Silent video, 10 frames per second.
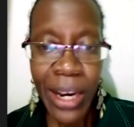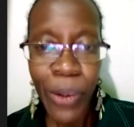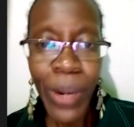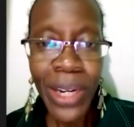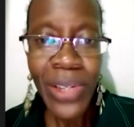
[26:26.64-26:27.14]

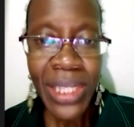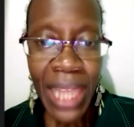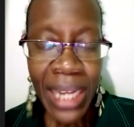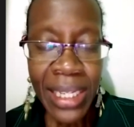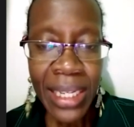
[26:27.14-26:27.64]
When you
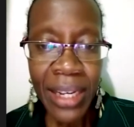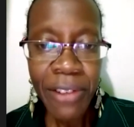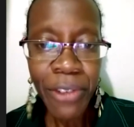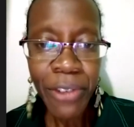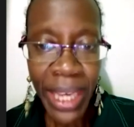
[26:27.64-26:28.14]
start
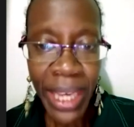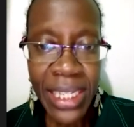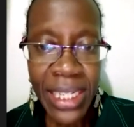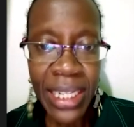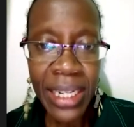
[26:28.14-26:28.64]

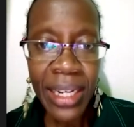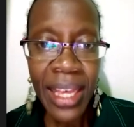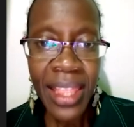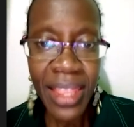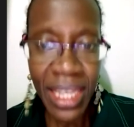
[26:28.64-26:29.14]
forgetting
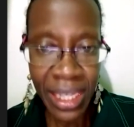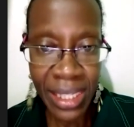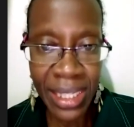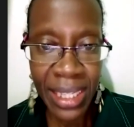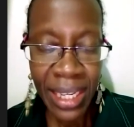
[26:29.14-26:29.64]

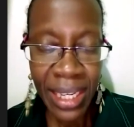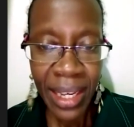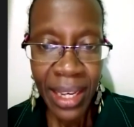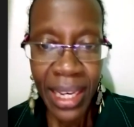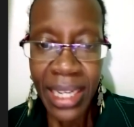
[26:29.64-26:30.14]
things,
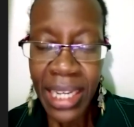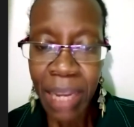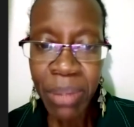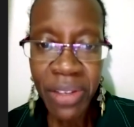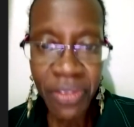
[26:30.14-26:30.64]
it
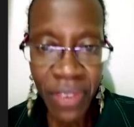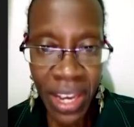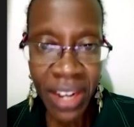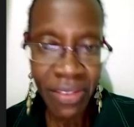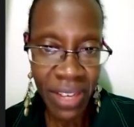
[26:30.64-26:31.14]
can be
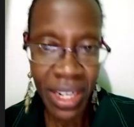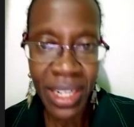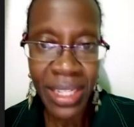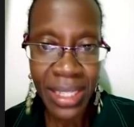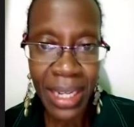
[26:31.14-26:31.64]
very, very
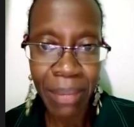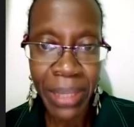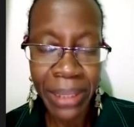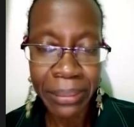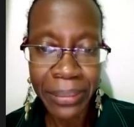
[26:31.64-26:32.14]

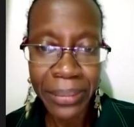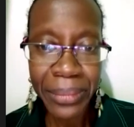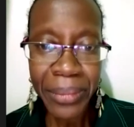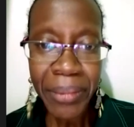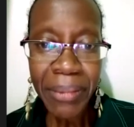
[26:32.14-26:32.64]
disturbing.
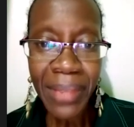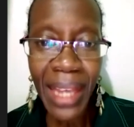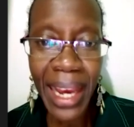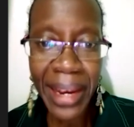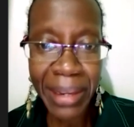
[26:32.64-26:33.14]

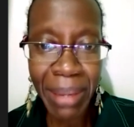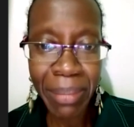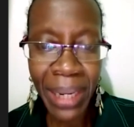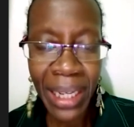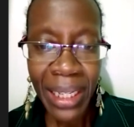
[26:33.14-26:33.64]
I
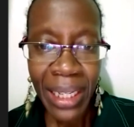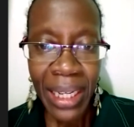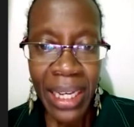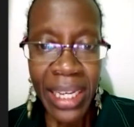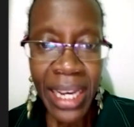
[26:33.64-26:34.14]
remember
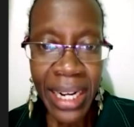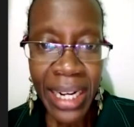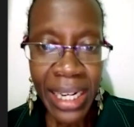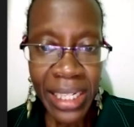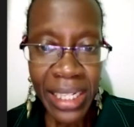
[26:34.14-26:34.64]
hearing
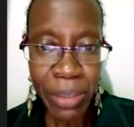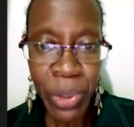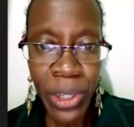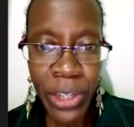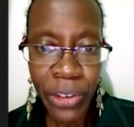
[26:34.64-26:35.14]
a
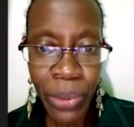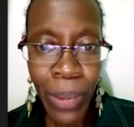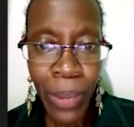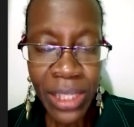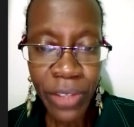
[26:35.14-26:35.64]
testimonial
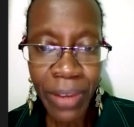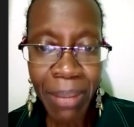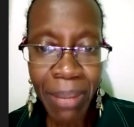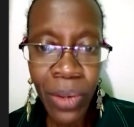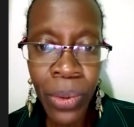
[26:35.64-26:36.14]
once of a man
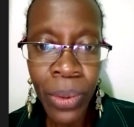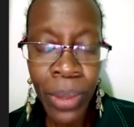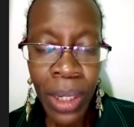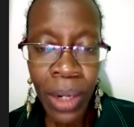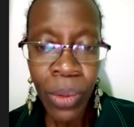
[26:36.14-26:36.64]
who
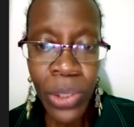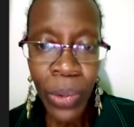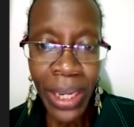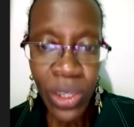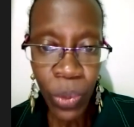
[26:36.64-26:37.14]
was
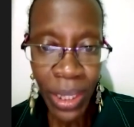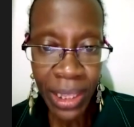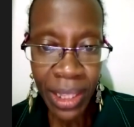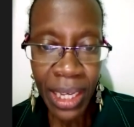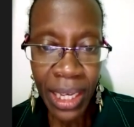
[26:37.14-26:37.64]
quite
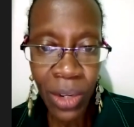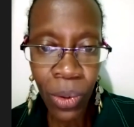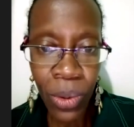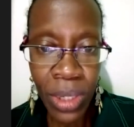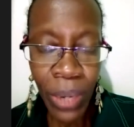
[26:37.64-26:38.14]
wealthy and
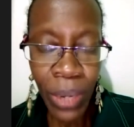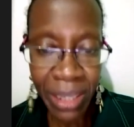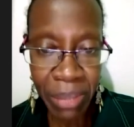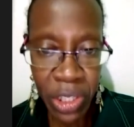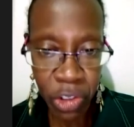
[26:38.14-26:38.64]
owned quite a bit
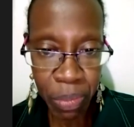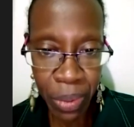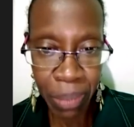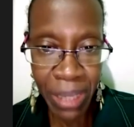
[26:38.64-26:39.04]
of property.